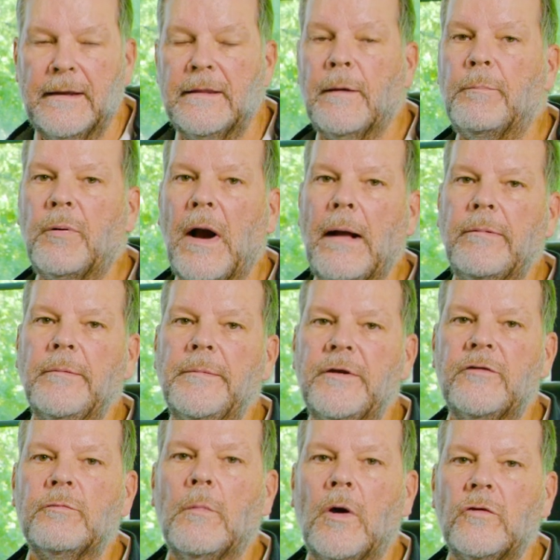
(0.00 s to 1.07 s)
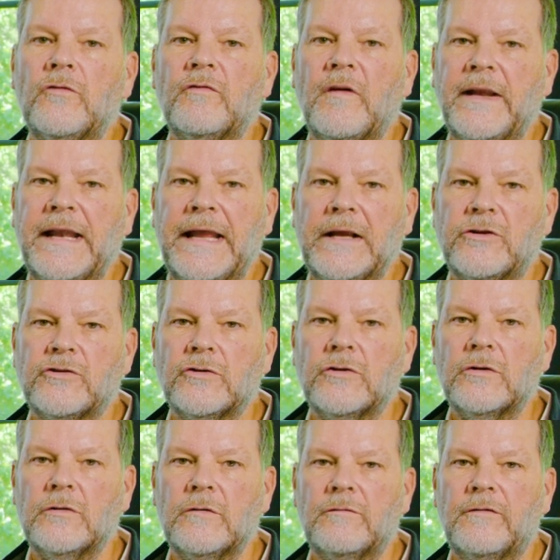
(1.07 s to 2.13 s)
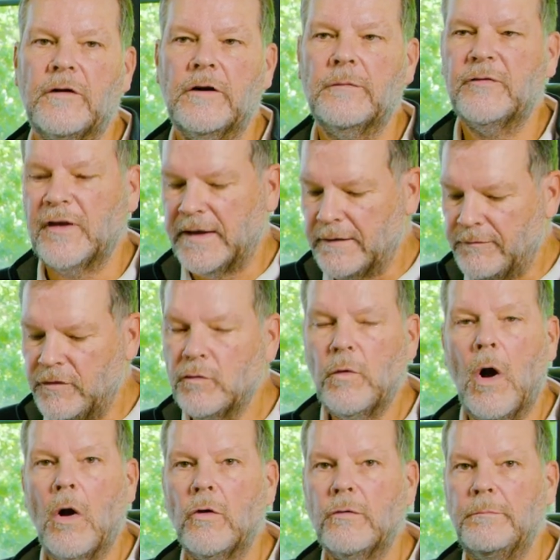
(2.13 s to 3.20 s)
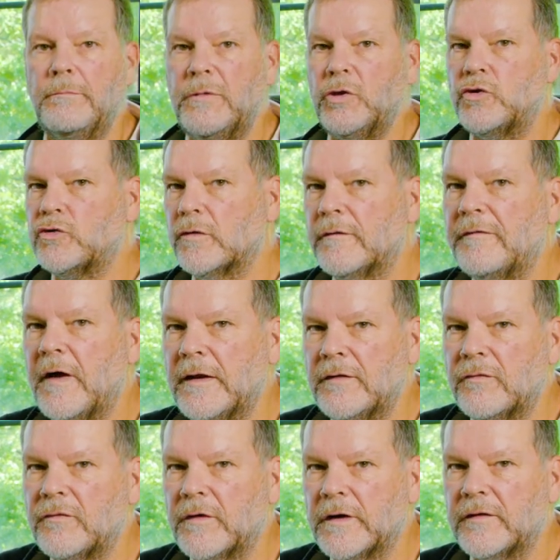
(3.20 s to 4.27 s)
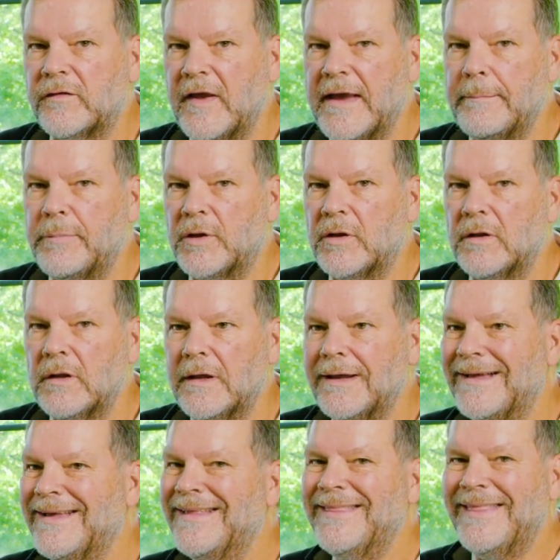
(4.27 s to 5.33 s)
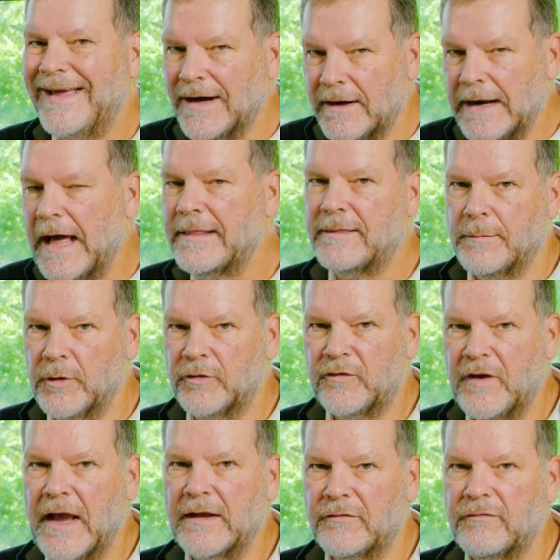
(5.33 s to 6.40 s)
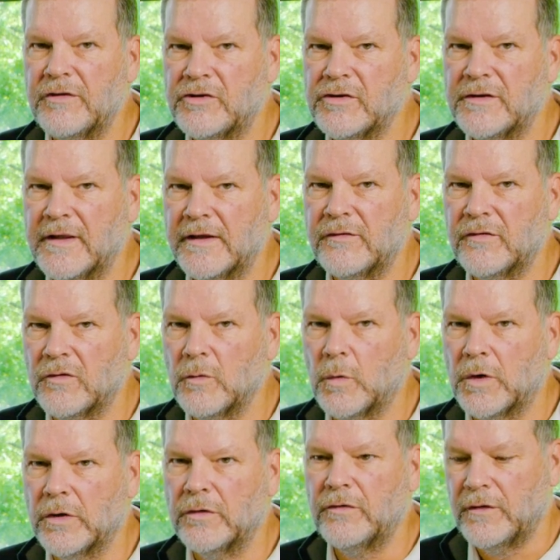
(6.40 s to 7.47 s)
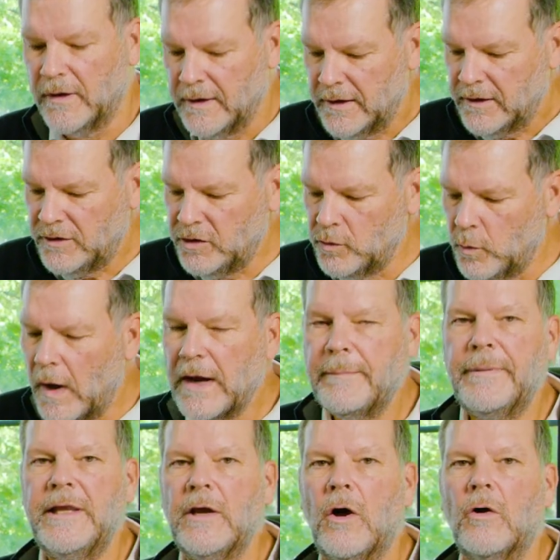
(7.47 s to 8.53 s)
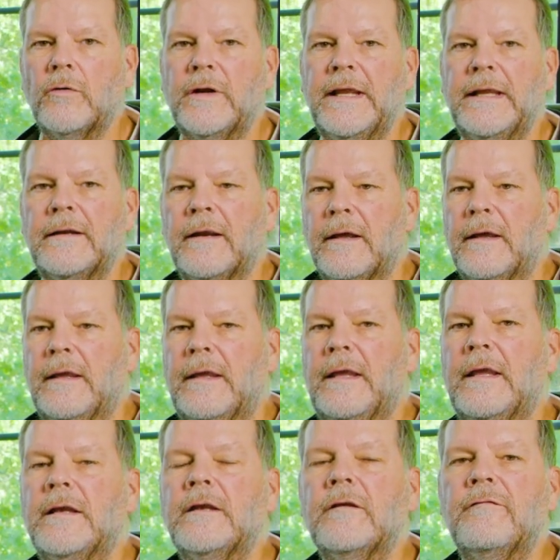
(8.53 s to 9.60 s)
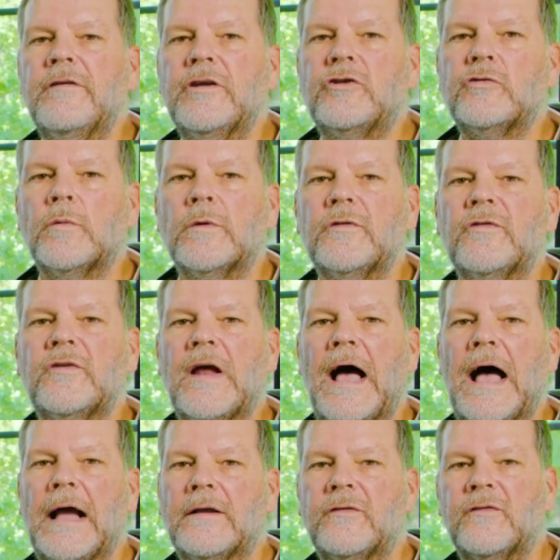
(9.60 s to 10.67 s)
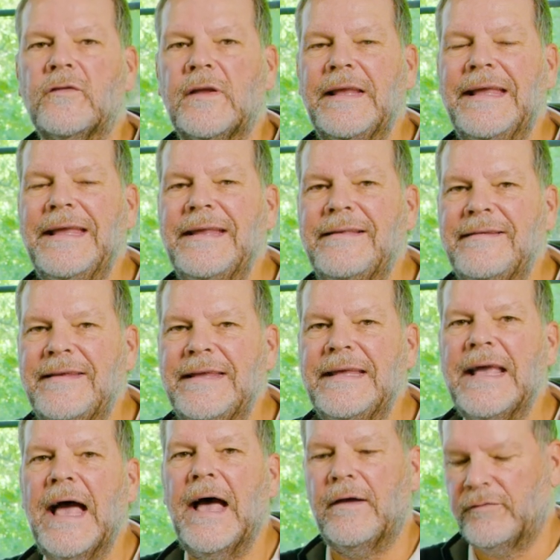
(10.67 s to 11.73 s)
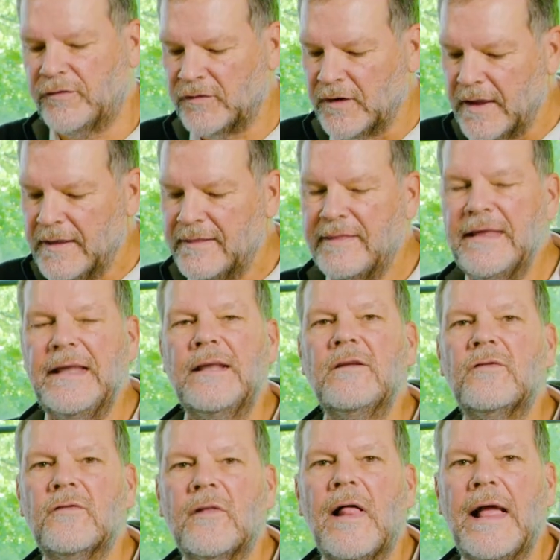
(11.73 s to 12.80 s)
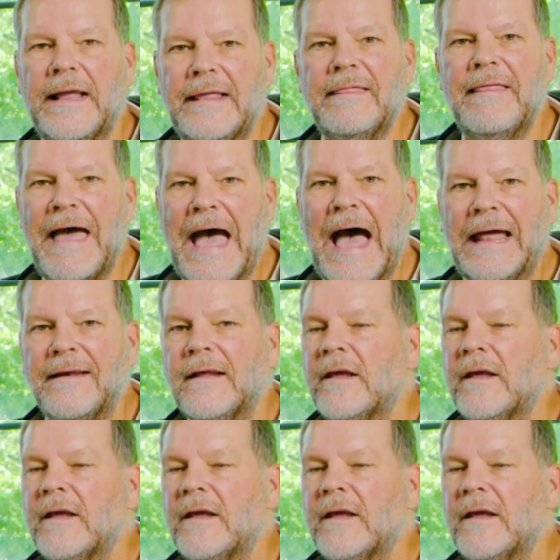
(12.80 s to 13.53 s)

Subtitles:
The problem is most financial firms, like if you own mutual funds, for example, they are not the most tax efficient things in the world. You want to be owning individual stocks, ETFs, things like that.